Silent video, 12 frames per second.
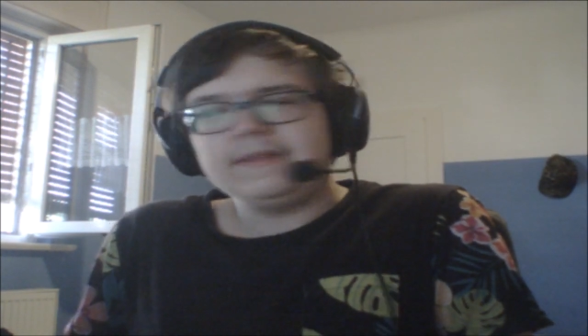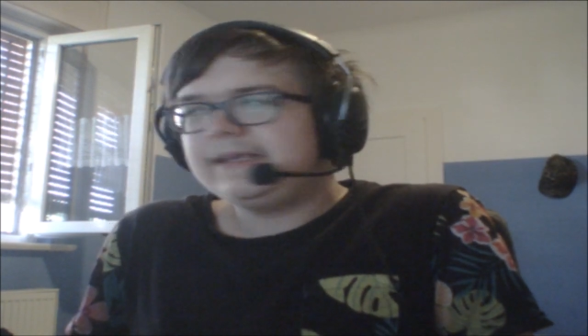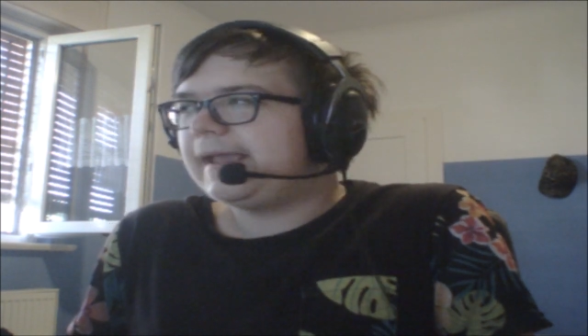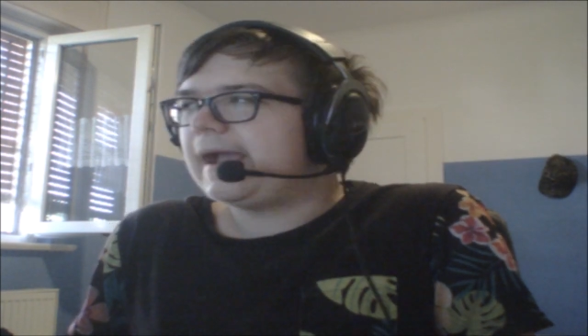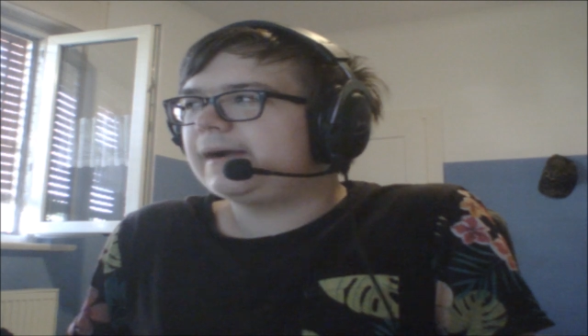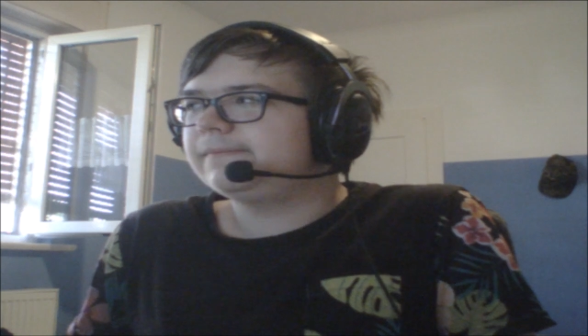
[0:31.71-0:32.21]

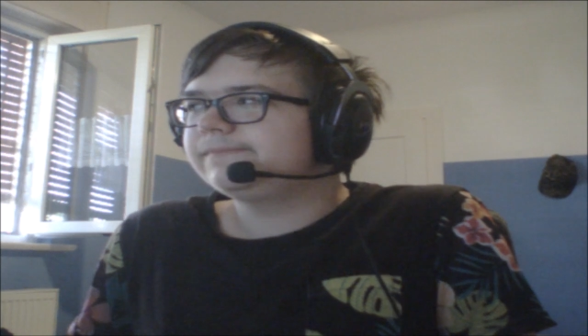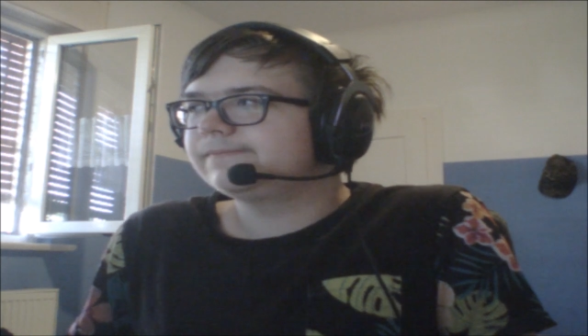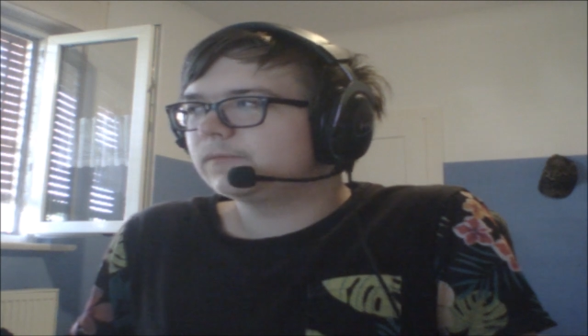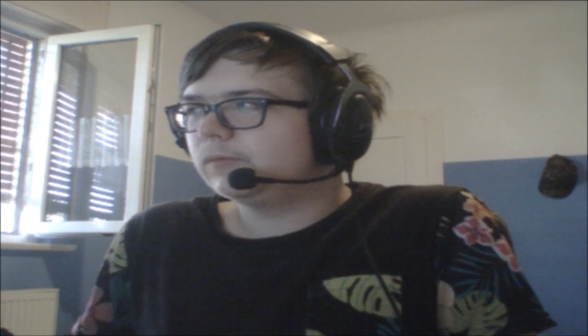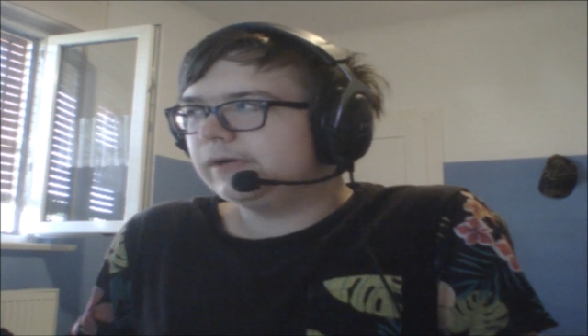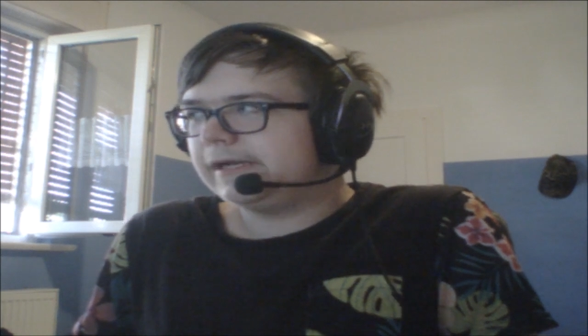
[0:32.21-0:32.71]
Yeah,
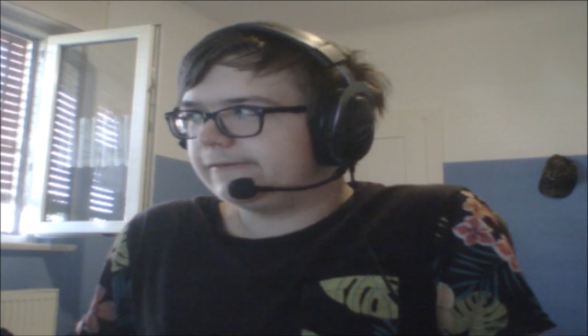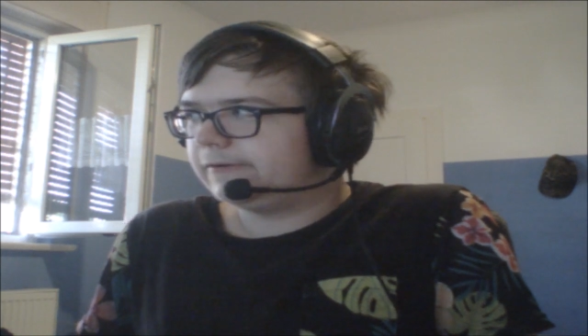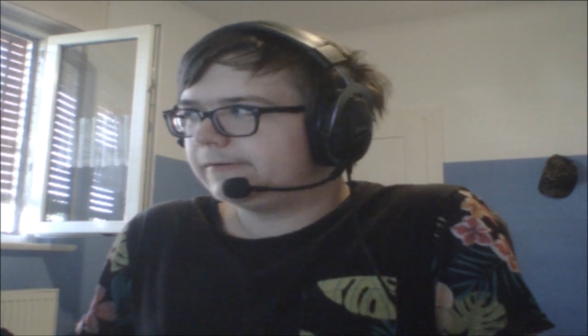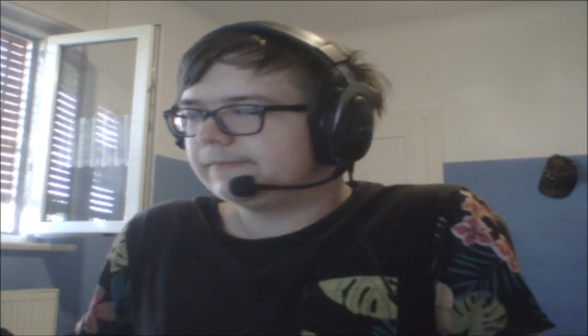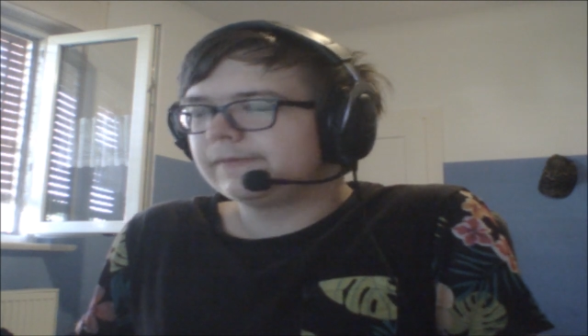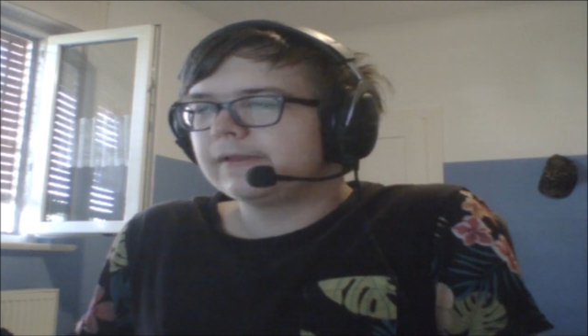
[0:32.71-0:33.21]

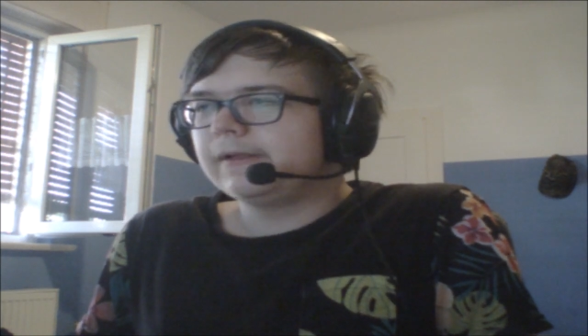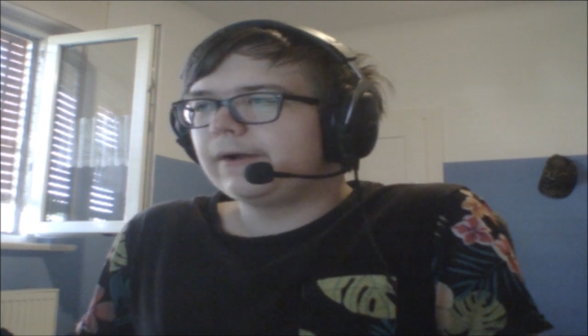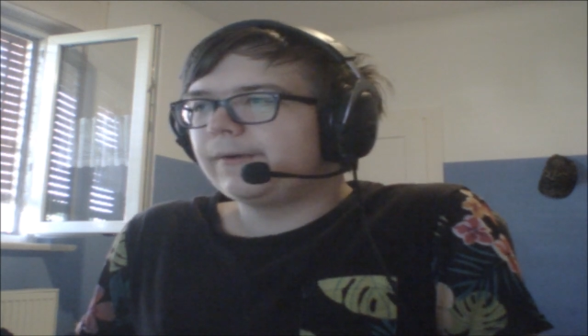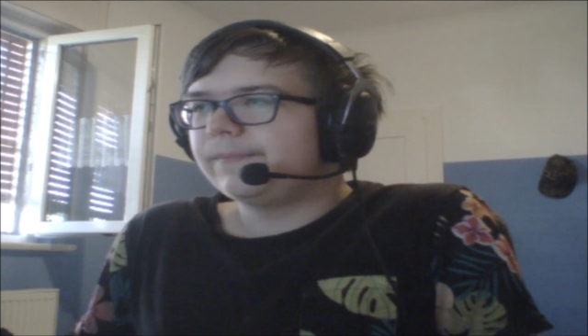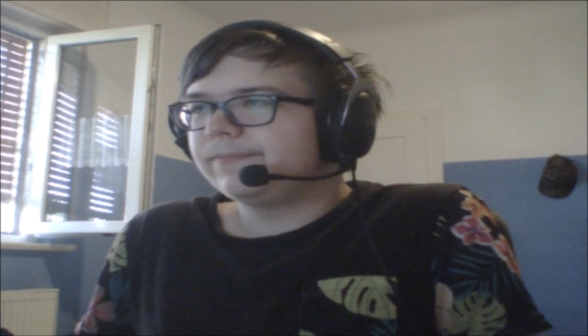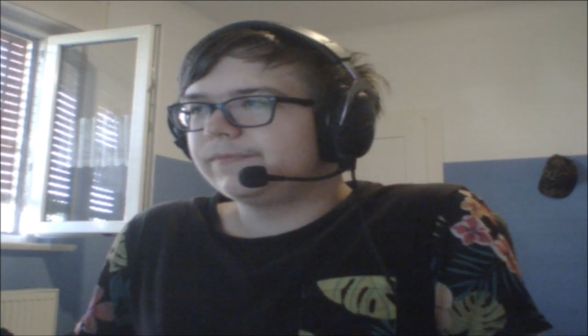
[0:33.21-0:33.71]
whatever.
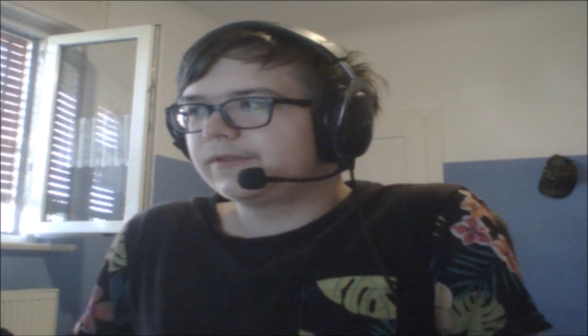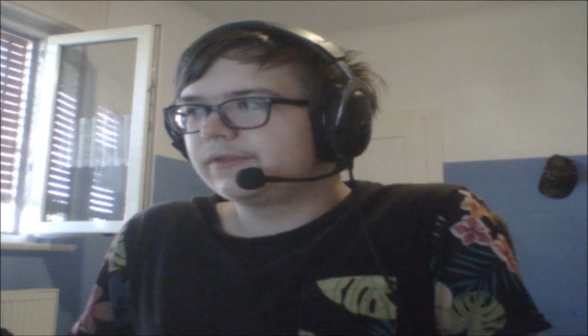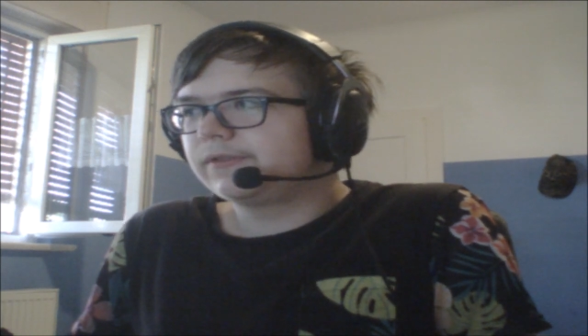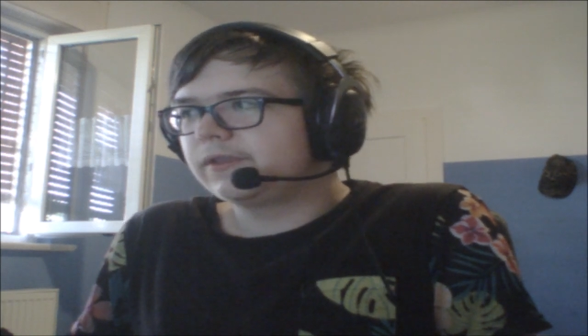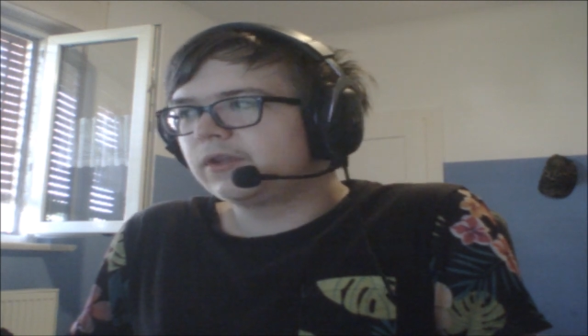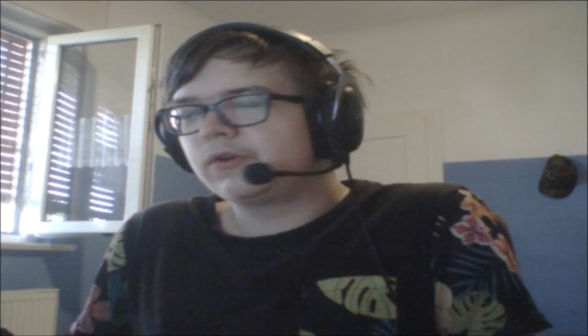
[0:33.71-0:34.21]

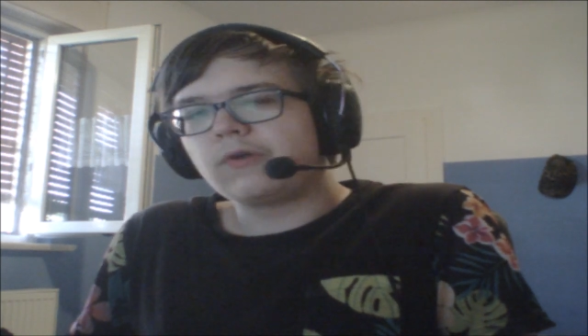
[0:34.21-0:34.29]
The